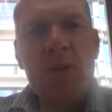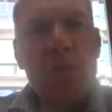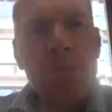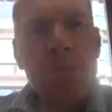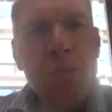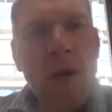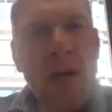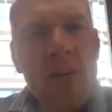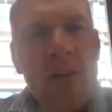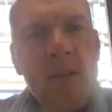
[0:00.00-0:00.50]
what
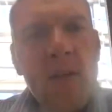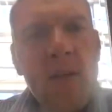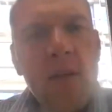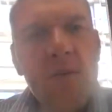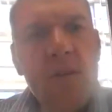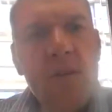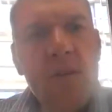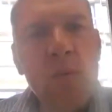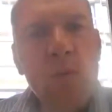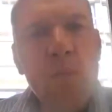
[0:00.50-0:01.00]
is
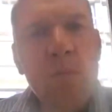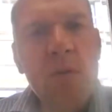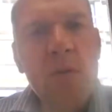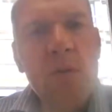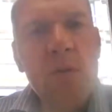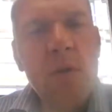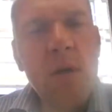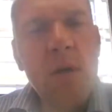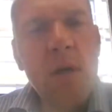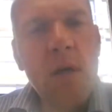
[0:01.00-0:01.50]
practical? Did
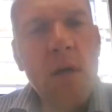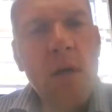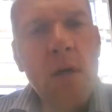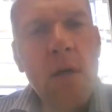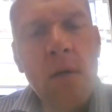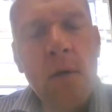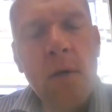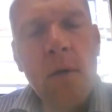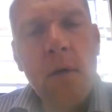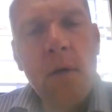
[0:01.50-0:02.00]
women
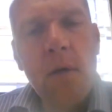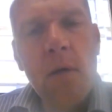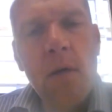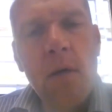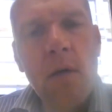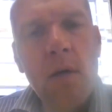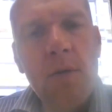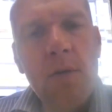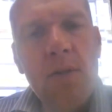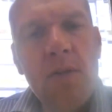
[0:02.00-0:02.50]
uh,
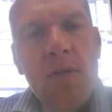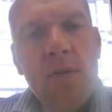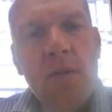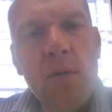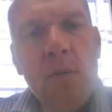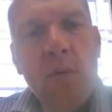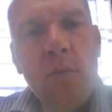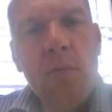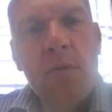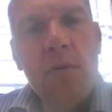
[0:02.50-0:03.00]
uh, did
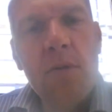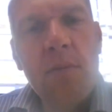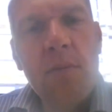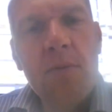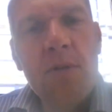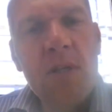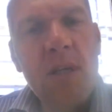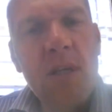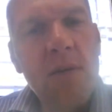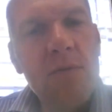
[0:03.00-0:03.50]
the women
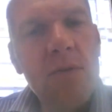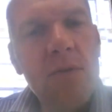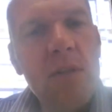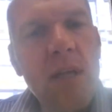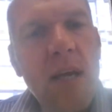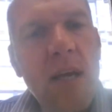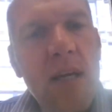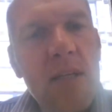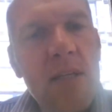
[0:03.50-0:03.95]
themselves, did they